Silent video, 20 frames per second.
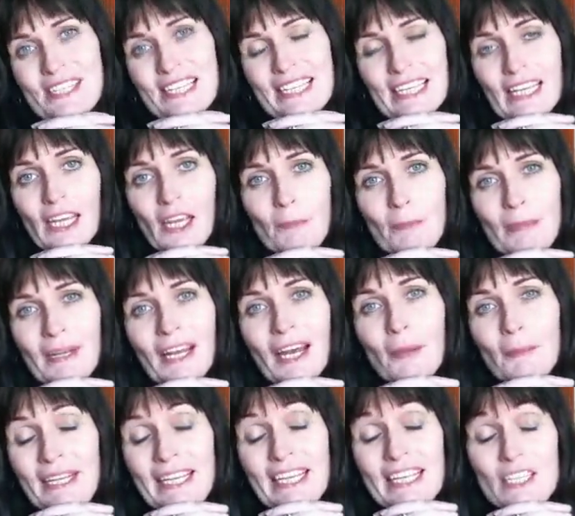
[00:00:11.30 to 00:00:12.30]
Kim, and I'm
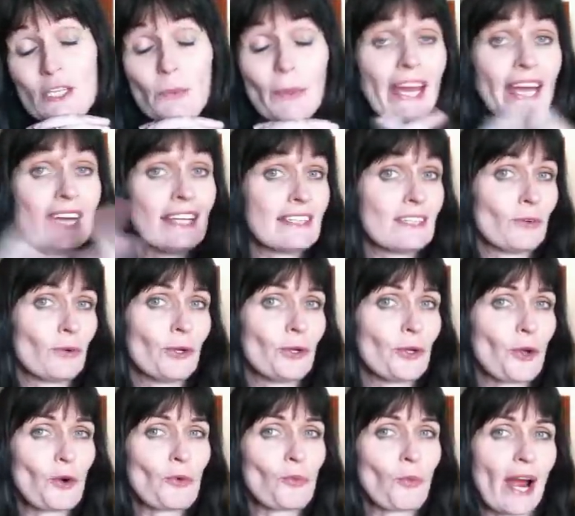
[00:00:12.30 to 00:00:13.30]
here to answer all
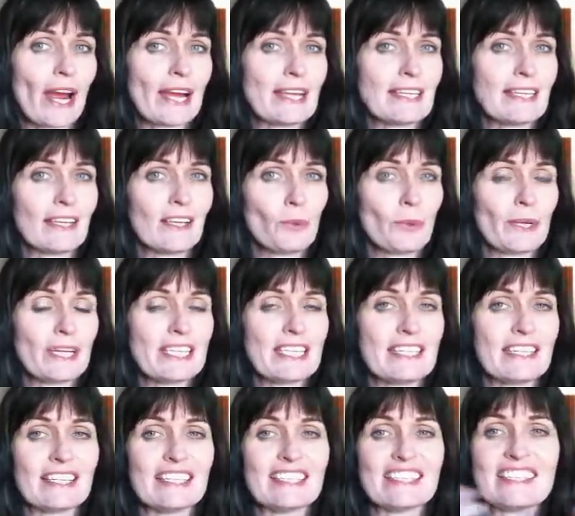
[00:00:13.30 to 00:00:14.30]
your writing
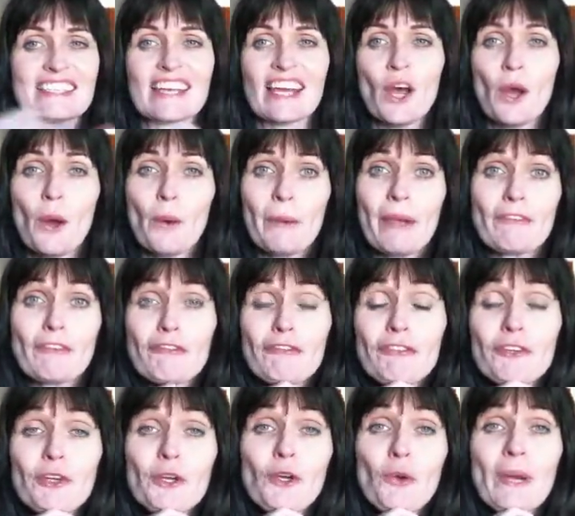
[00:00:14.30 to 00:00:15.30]
questions. We have a
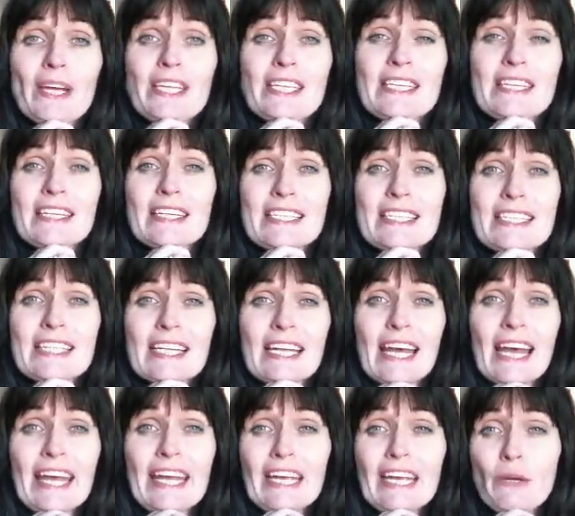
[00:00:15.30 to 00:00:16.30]
few questions
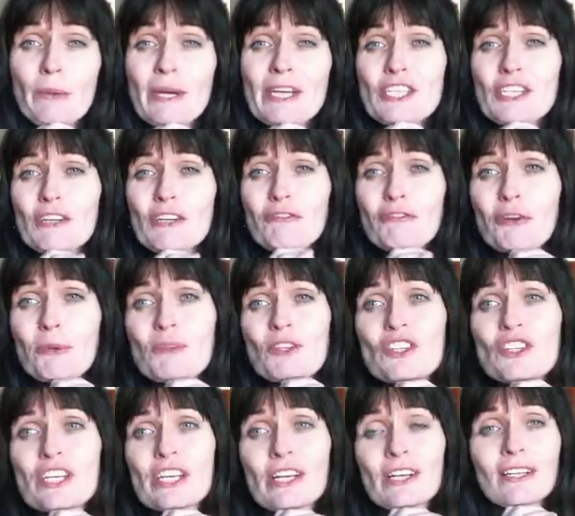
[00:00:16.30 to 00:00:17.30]
today. A question from
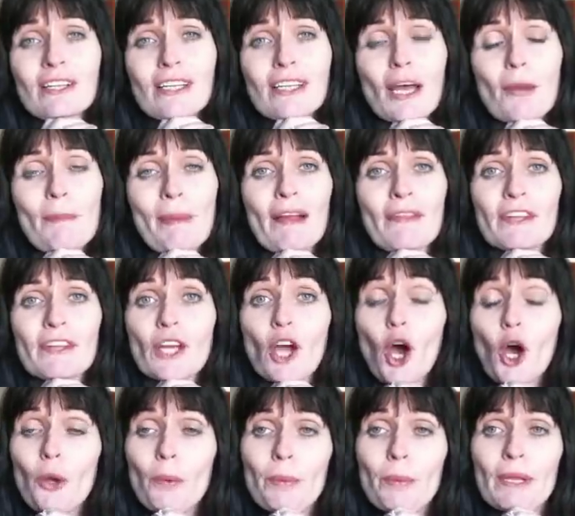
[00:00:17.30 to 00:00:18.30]
Jill about the
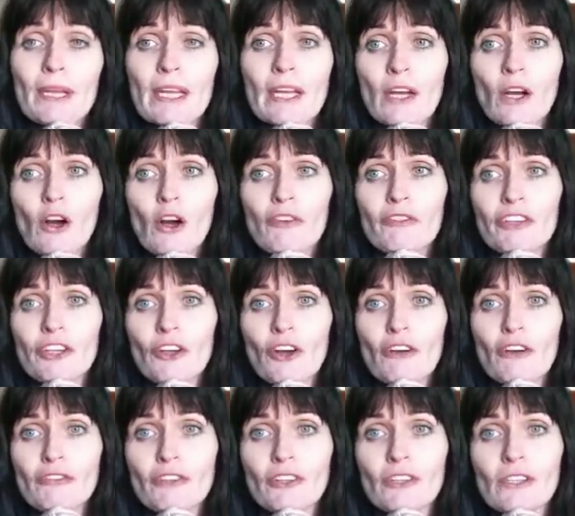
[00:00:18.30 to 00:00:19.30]
opening of a
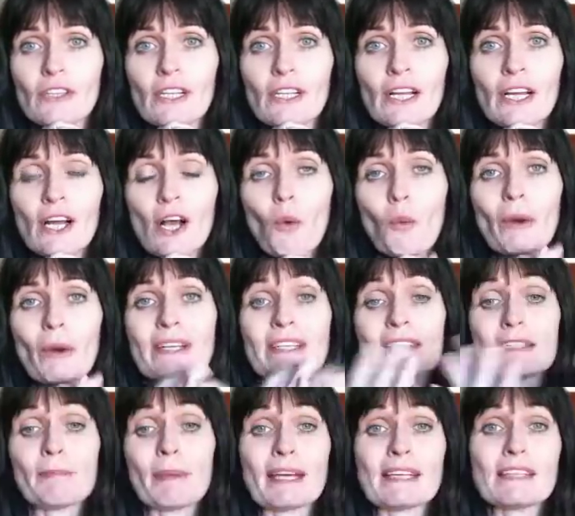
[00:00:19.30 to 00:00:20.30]
novel. What's
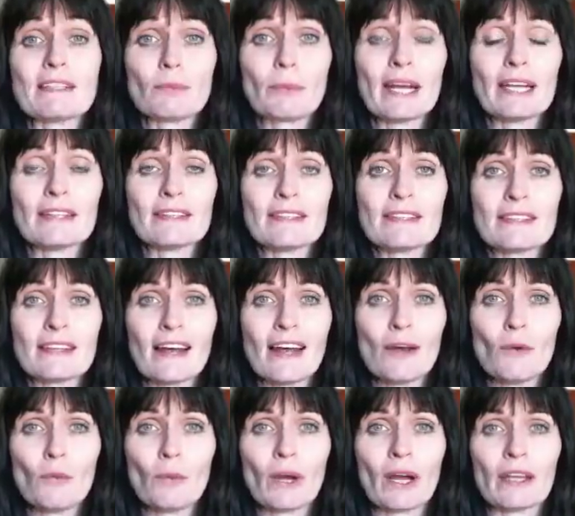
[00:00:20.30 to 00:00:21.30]
the best way to
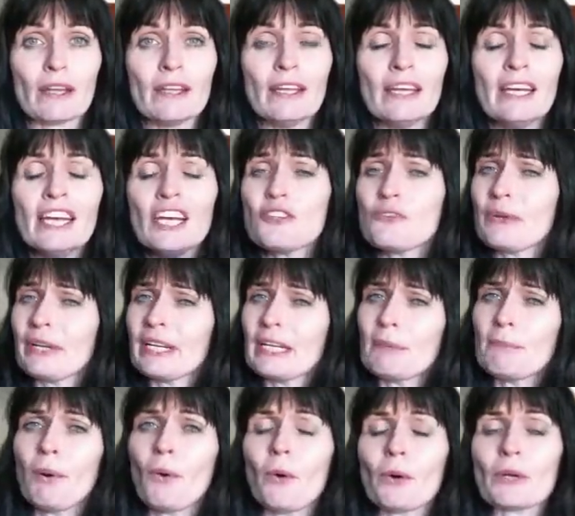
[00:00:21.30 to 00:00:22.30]
start one? It's really
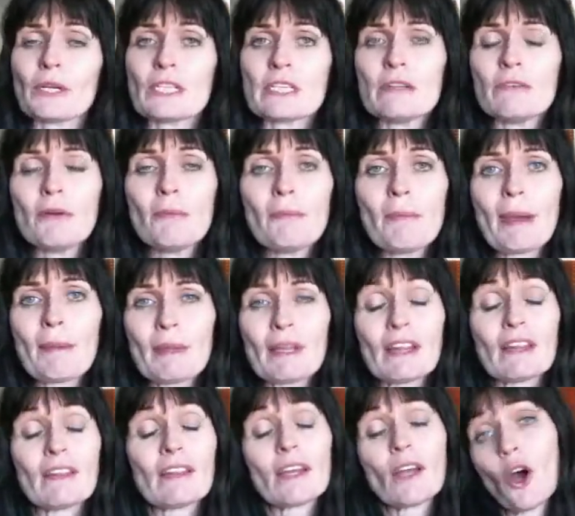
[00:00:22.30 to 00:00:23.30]
important to remember
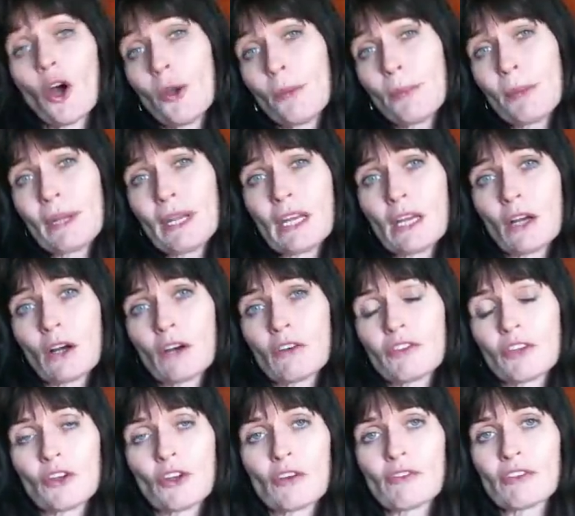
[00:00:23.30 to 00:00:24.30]
that the opening of
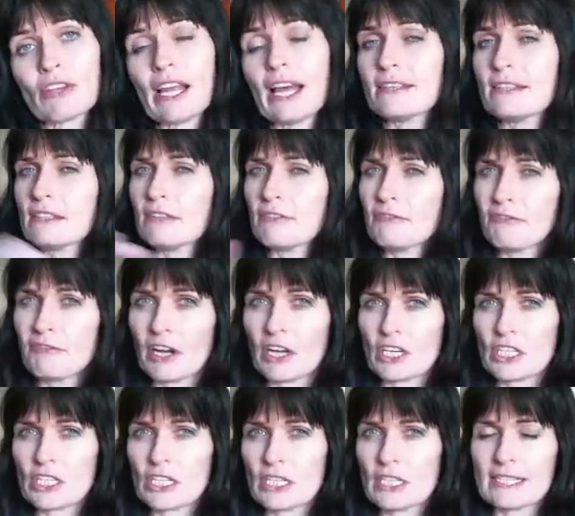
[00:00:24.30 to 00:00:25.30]
the novel has to
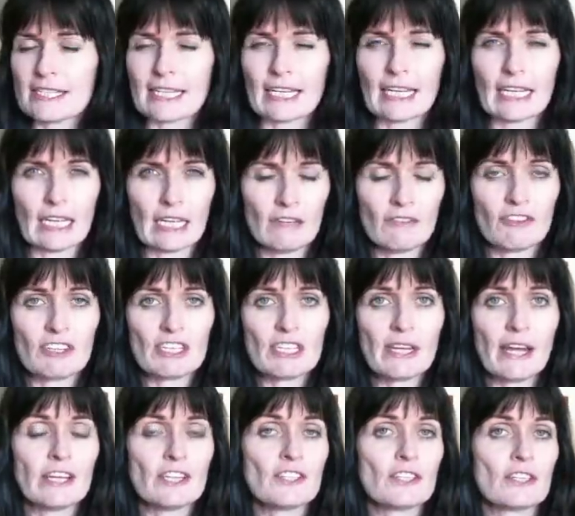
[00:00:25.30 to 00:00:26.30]
function as an
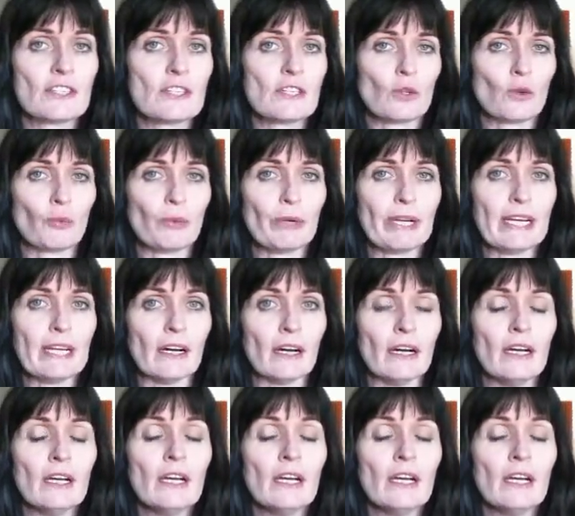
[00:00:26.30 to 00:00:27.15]
invitation to the reader.